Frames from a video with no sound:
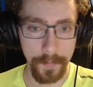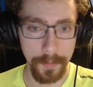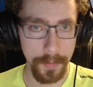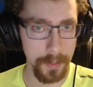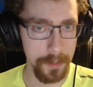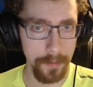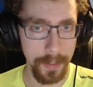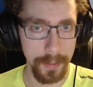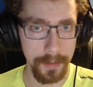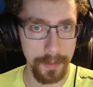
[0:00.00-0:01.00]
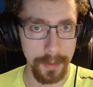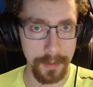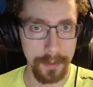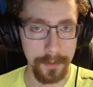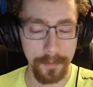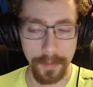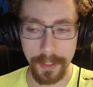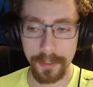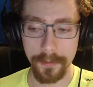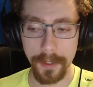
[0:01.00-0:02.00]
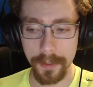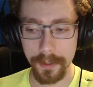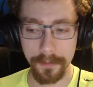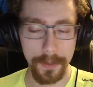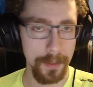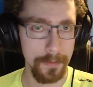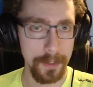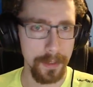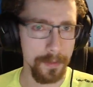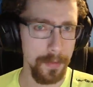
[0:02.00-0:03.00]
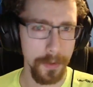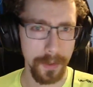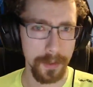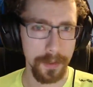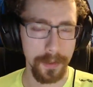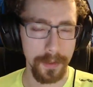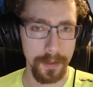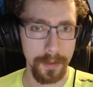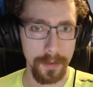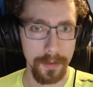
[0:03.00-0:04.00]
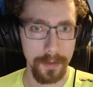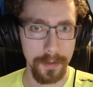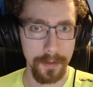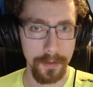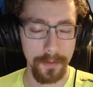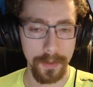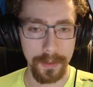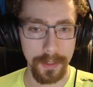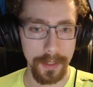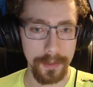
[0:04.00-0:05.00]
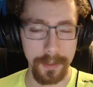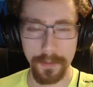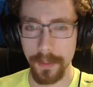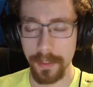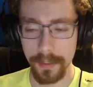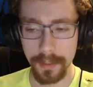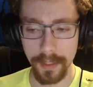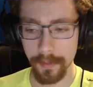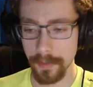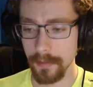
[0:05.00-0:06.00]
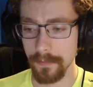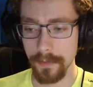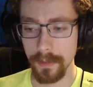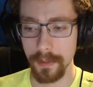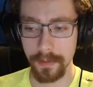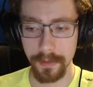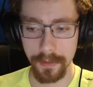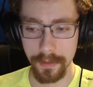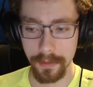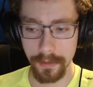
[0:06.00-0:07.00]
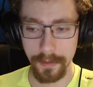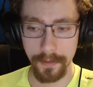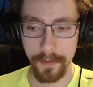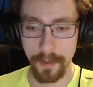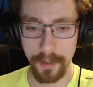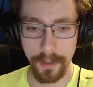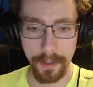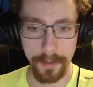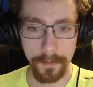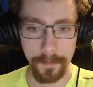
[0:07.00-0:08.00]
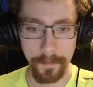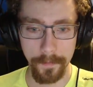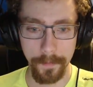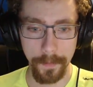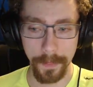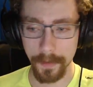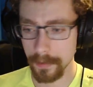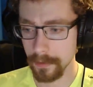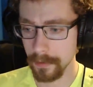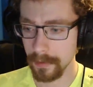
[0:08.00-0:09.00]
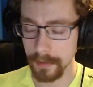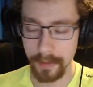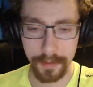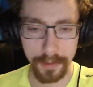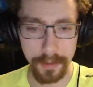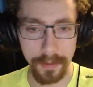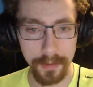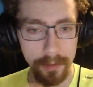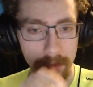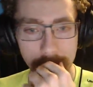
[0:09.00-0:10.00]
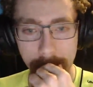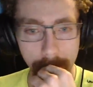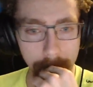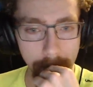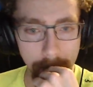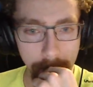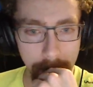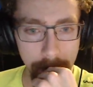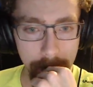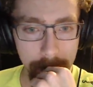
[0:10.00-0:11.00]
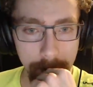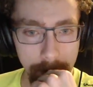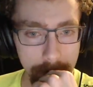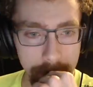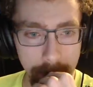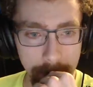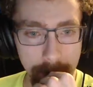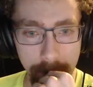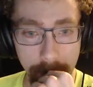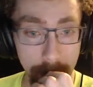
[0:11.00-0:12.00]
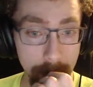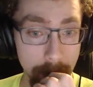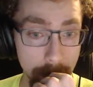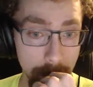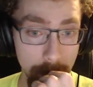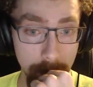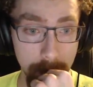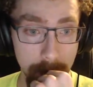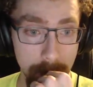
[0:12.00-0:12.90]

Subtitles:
bunch of bad things based upon their beliefs, their book, what it says, to be deceptive, to all sorts of things. Jeez. To be deceptive, alone.